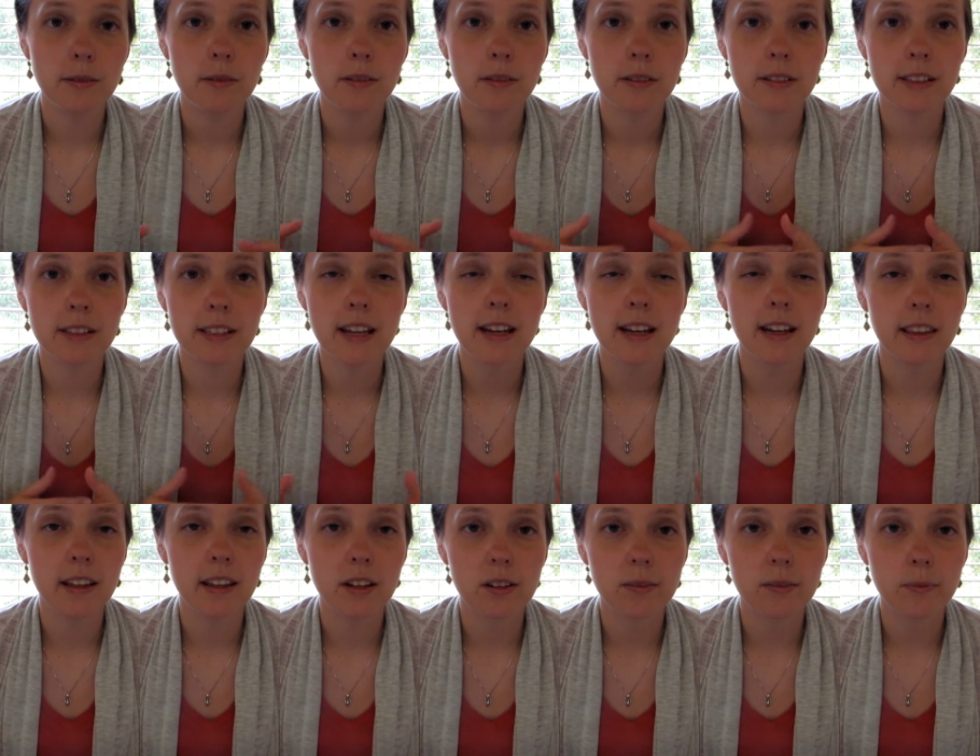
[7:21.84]

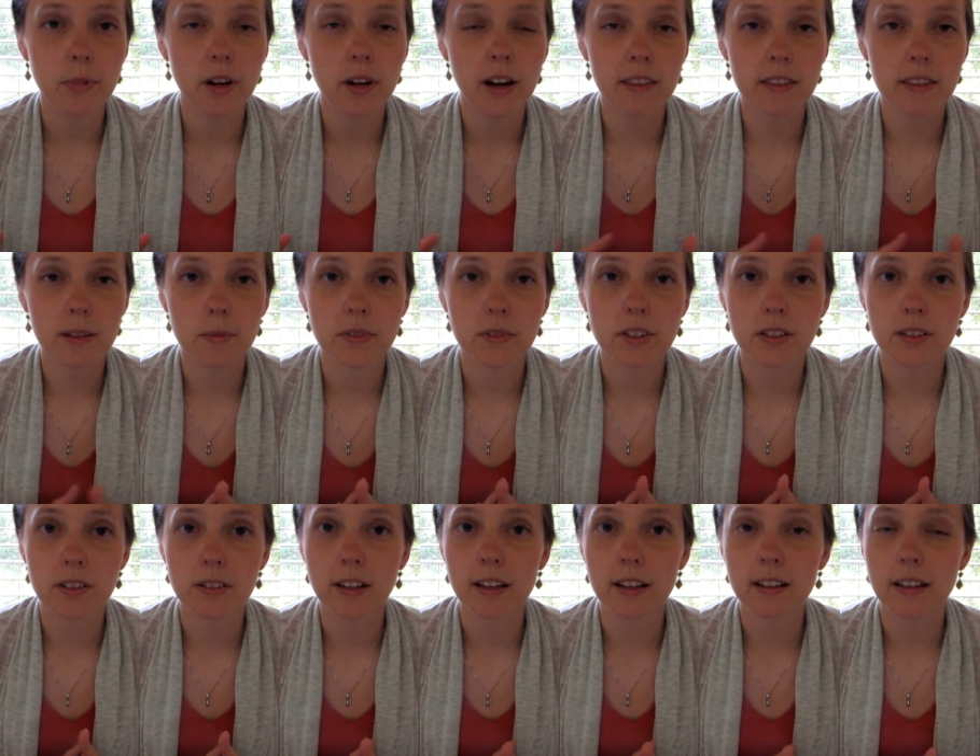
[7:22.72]
setting that you've brought them
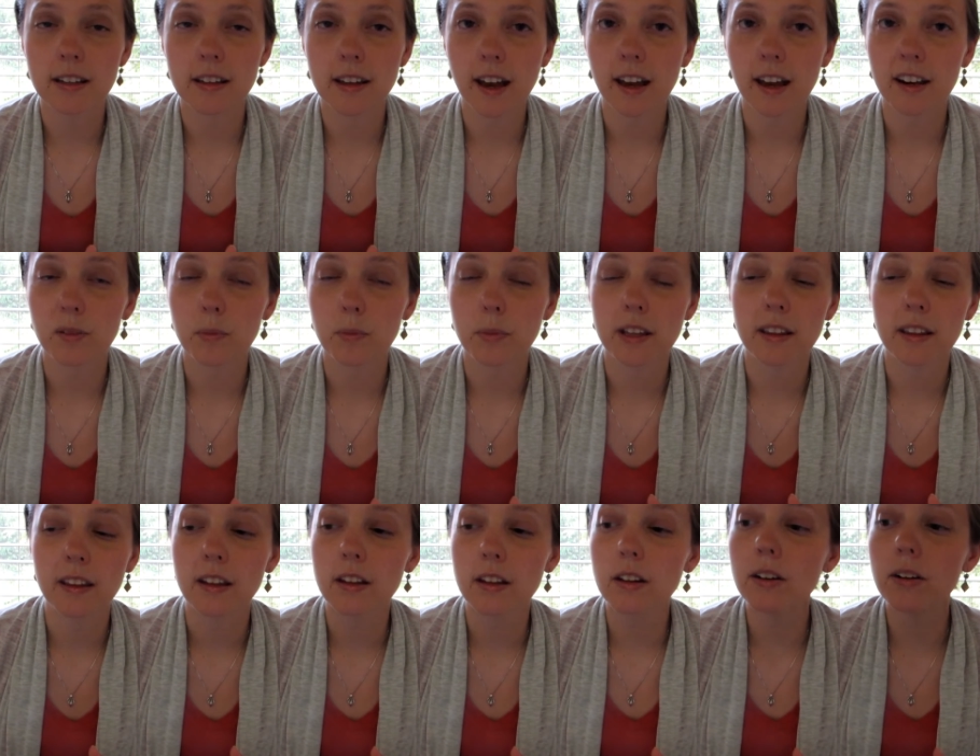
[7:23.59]
to, that can kind of be
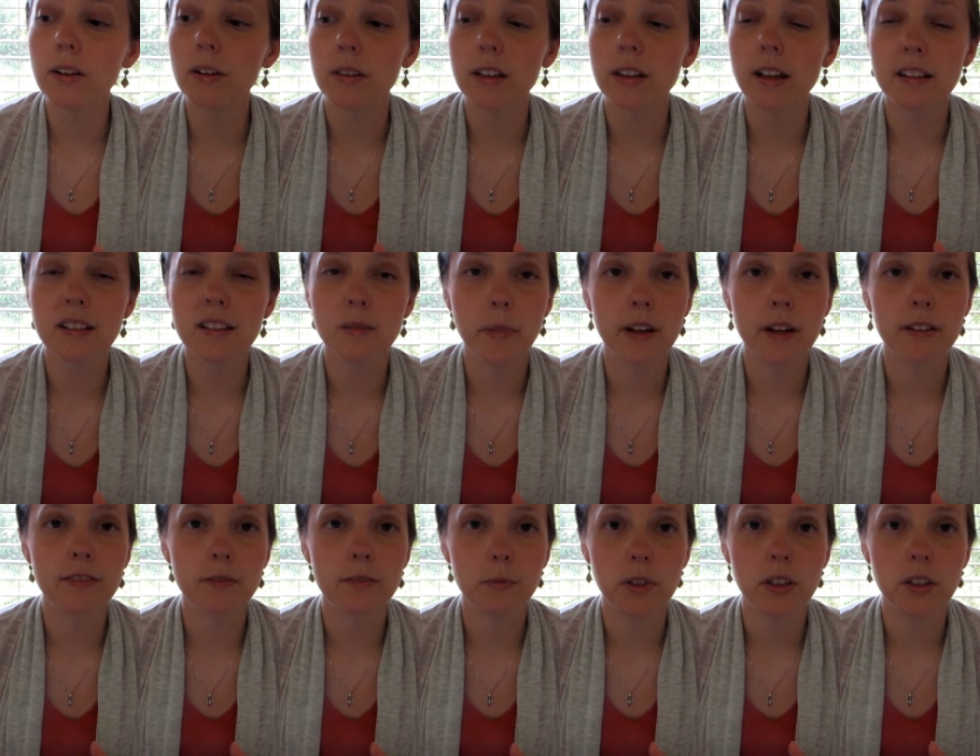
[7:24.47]
like, oh, that's my
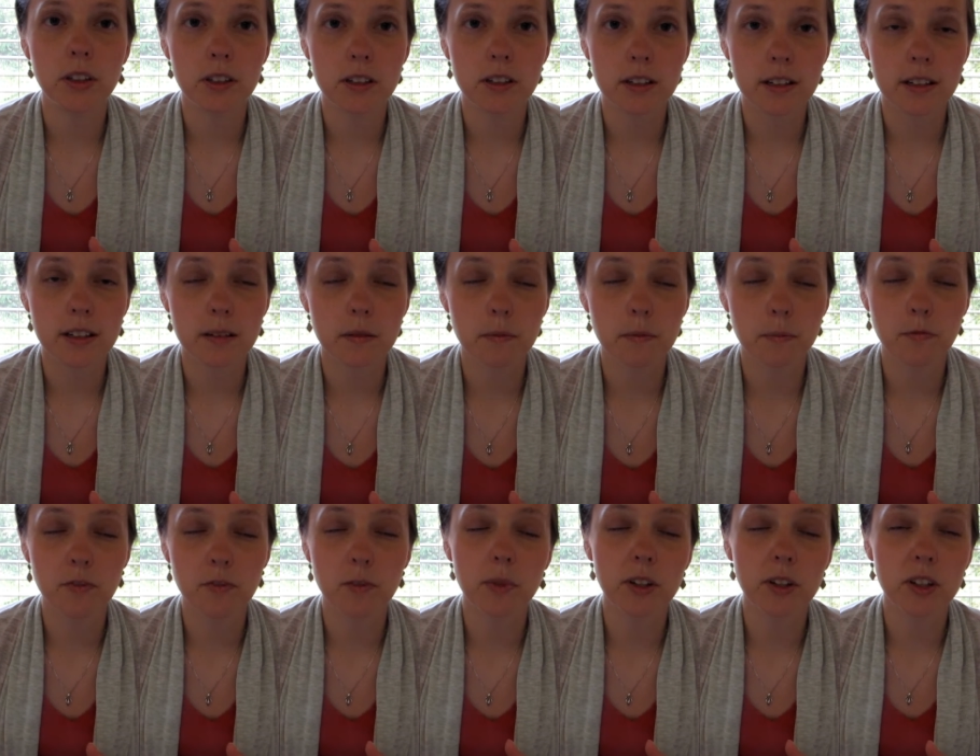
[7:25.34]

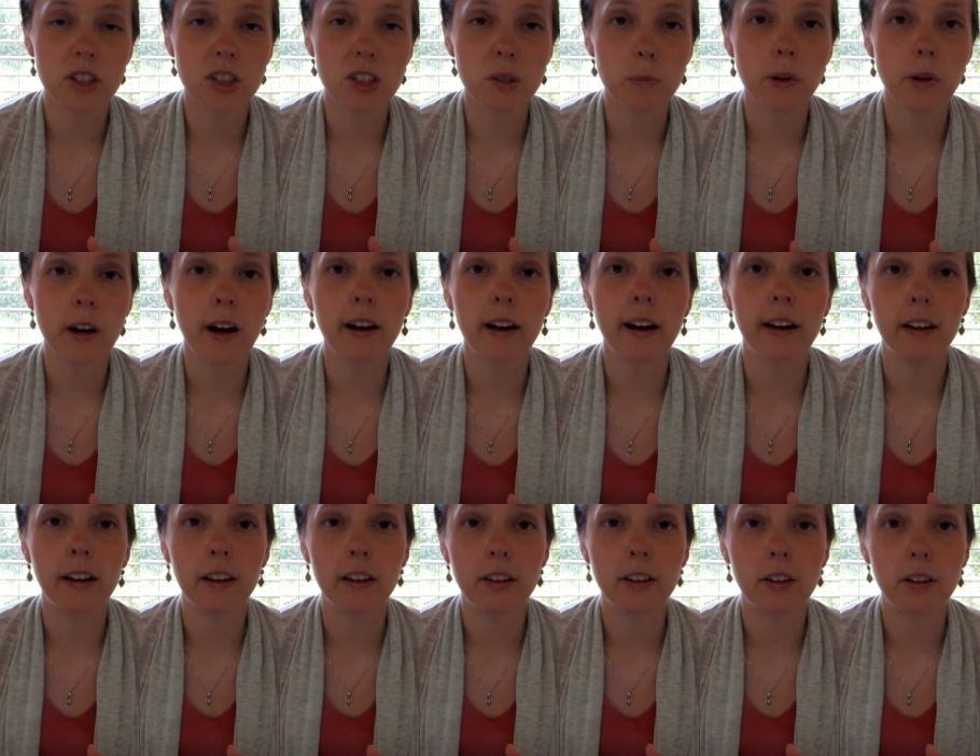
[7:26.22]
familiar spot. I
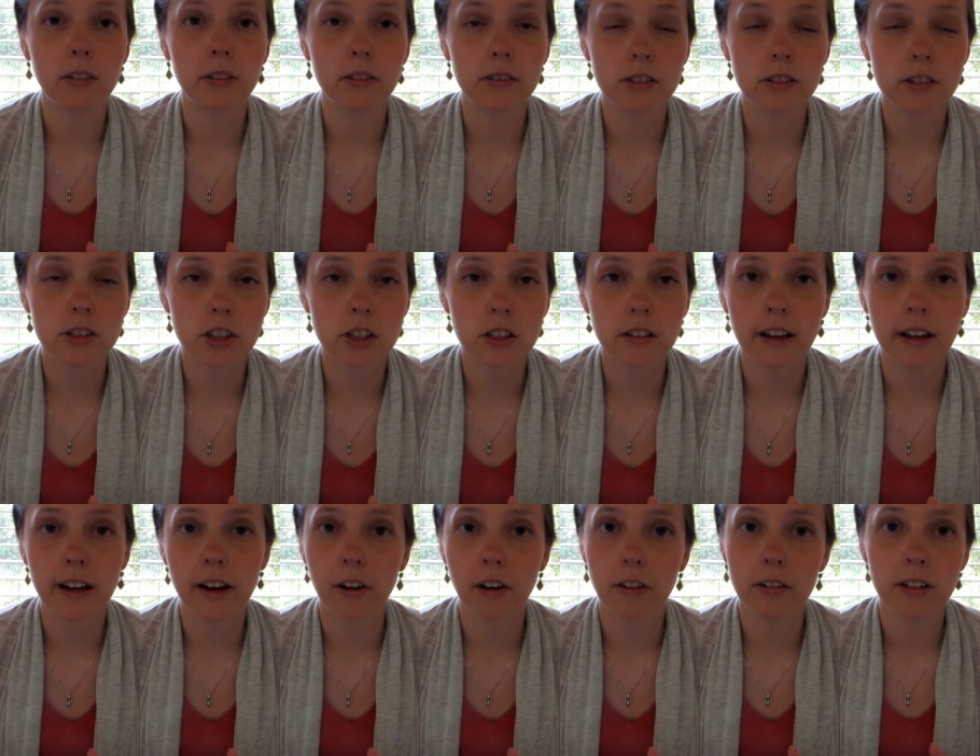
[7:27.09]
can go chill
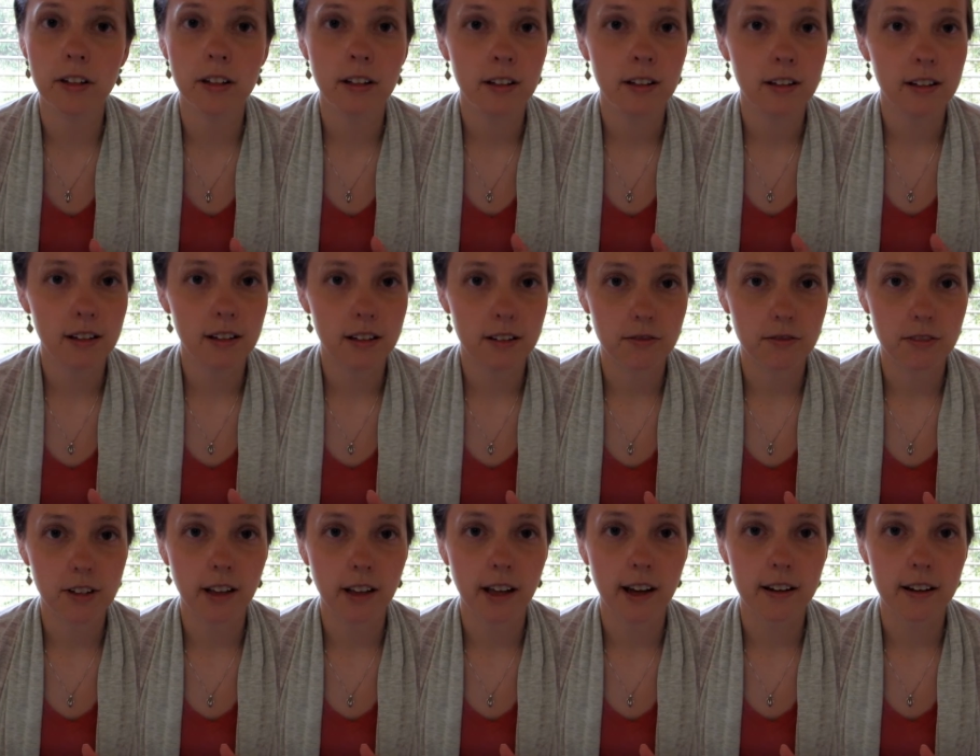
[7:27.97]
out
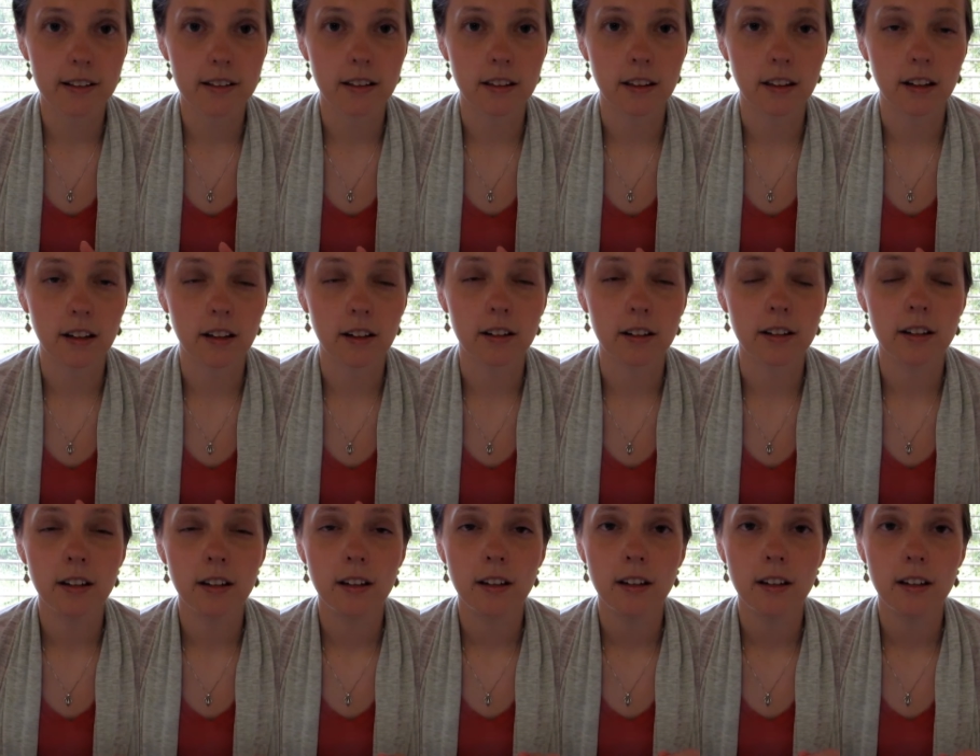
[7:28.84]
and relax in there,
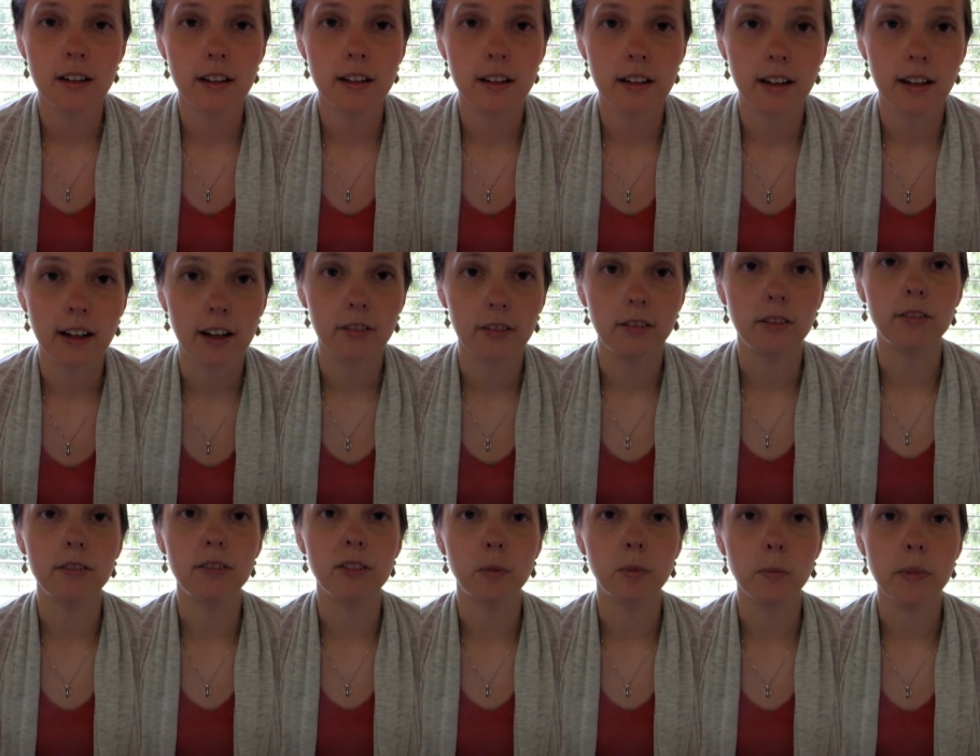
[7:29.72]
and I will
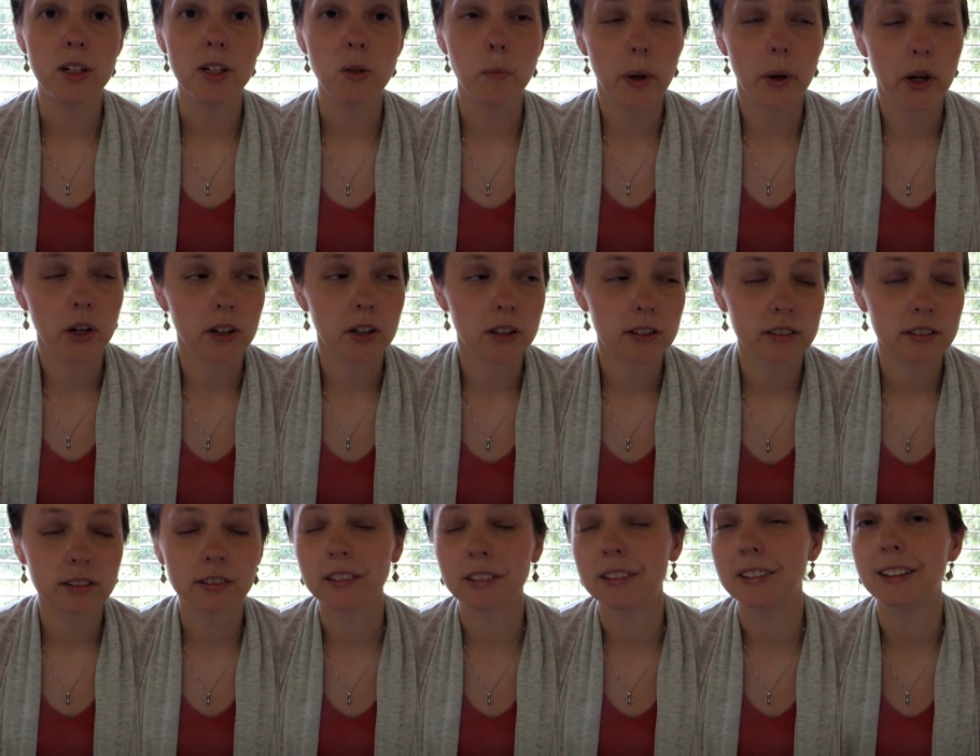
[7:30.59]
feel much
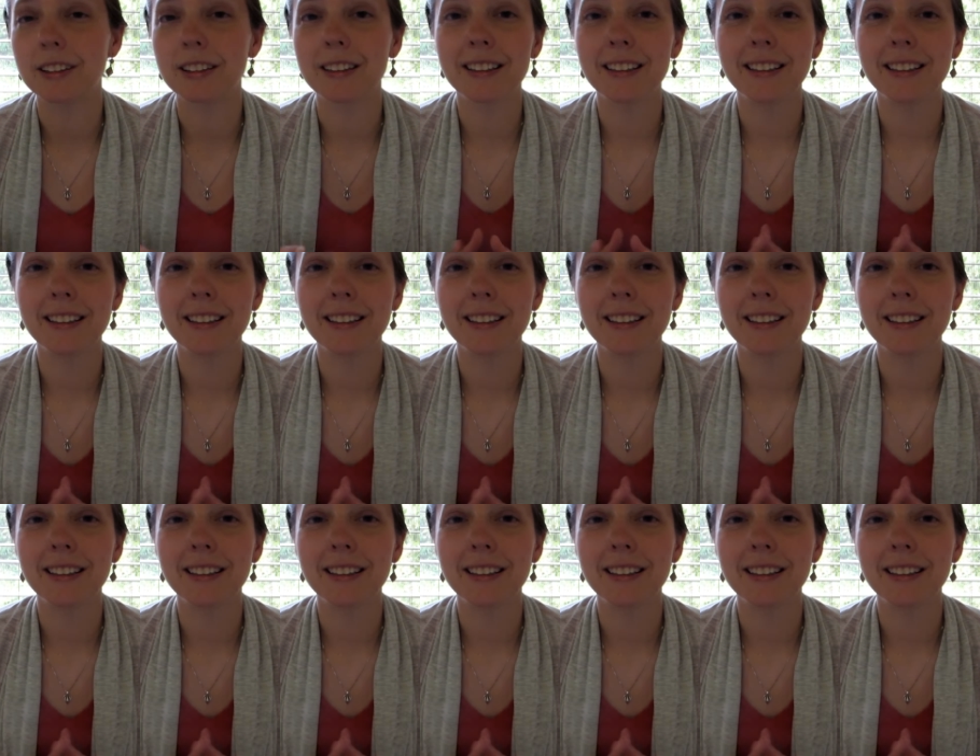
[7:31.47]
better.